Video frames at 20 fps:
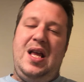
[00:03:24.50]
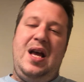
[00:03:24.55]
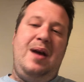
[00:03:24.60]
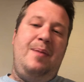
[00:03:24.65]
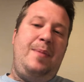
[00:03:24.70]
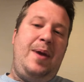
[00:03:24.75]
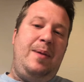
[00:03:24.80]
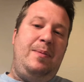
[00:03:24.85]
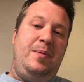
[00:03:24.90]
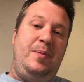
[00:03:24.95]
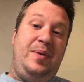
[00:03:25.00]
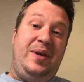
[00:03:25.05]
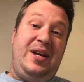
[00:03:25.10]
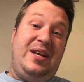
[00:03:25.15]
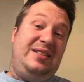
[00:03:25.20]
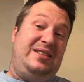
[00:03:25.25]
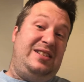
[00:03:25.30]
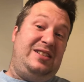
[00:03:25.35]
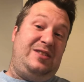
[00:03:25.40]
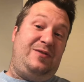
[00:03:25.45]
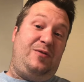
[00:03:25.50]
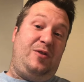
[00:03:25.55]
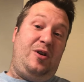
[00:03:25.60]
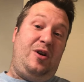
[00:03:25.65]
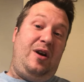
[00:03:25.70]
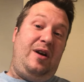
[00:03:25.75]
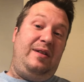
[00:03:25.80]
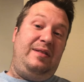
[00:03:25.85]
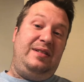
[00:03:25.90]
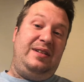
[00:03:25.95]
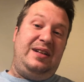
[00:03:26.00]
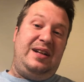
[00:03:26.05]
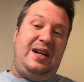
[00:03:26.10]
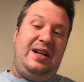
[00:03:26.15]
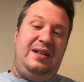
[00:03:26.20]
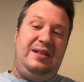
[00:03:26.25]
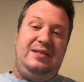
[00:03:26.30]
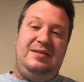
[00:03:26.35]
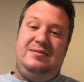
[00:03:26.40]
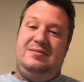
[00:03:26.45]
Maybe because it's for
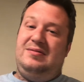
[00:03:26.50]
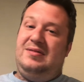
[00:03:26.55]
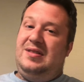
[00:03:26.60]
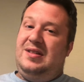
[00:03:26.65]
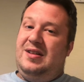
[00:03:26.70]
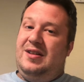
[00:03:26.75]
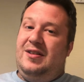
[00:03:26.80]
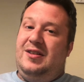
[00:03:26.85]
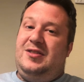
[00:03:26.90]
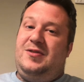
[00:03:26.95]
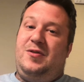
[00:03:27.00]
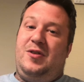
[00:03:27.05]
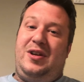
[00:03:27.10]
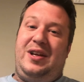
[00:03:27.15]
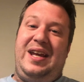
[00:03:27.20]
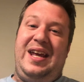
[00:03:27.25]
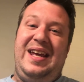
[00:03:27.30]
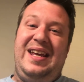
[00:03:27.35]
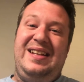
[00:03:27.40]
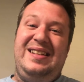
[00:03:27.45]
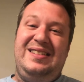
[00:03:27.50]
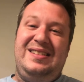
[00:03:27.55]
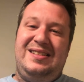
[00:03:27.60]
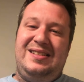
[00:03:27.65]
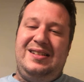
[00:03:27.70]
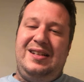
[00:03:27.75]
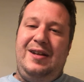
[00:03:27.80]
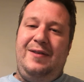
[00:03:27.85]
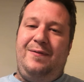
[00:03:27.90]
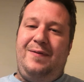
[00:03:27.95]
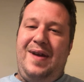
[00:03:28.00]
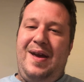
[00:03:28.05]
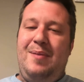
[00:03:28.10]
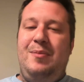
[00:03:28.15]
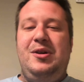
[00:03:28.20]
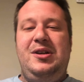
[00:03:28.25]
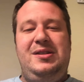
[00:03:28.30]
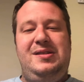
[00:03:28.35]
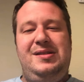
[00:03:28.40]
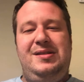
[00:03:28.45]
kids and
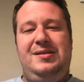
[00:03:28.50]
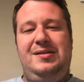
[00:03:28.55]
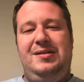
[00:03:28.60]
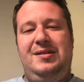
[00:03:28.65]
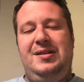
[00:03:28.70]
families.